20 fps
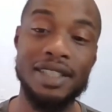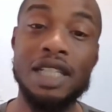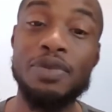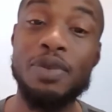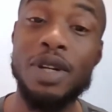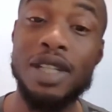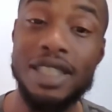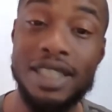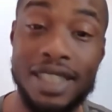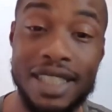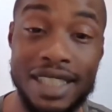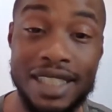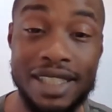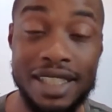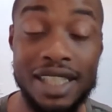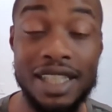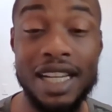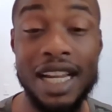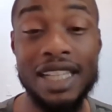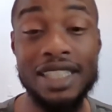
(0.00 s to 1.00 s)
As far as these
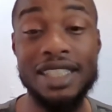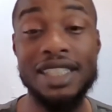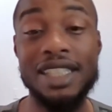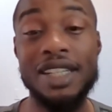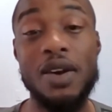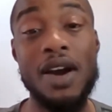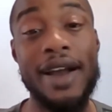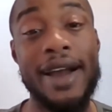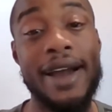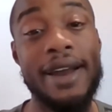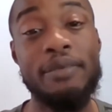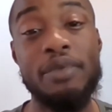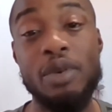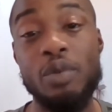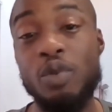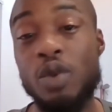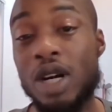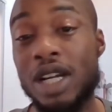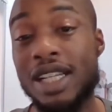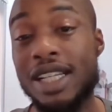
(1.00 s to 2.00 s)
sunglasses go, I got it for
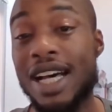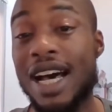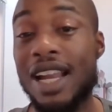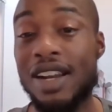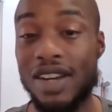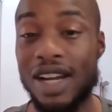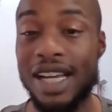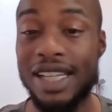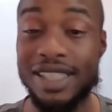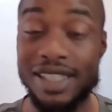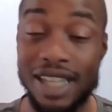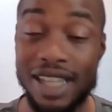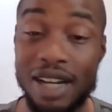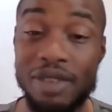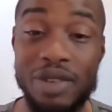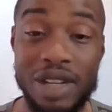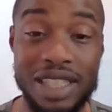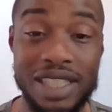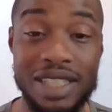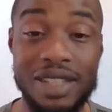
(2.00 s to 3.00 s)
$1 at
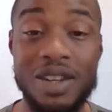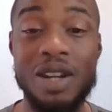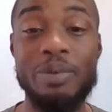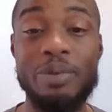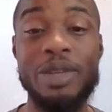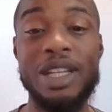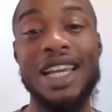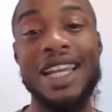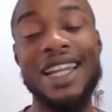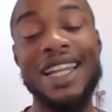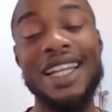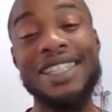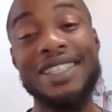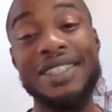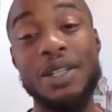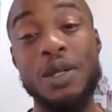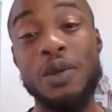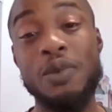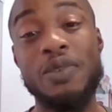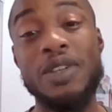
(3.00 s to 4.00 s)
Salvation Army and they
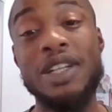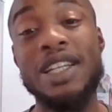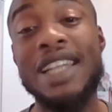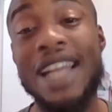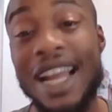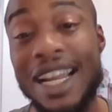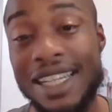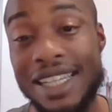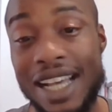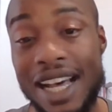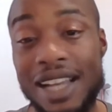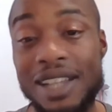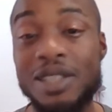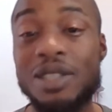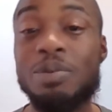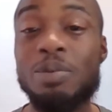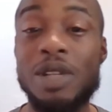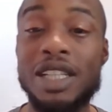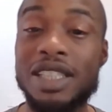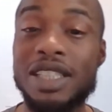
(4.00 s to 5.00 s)
sold for
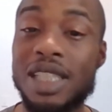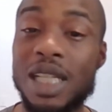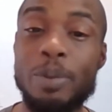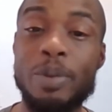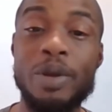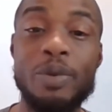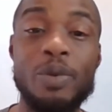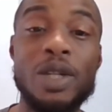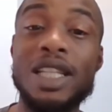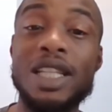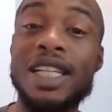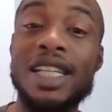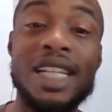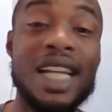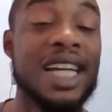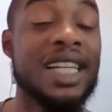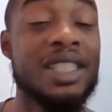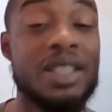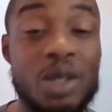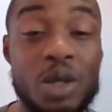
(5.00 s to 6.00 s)
$9 plus shipping within
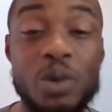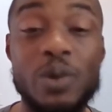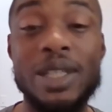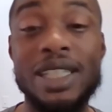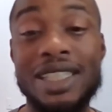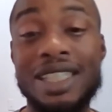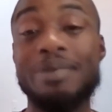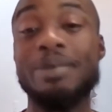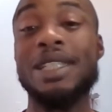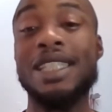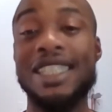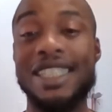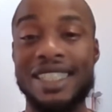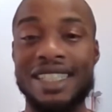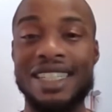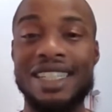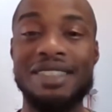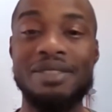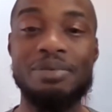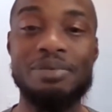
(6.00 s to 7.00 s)
like 2 weeks of me
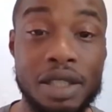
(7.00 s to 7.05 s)
listing them.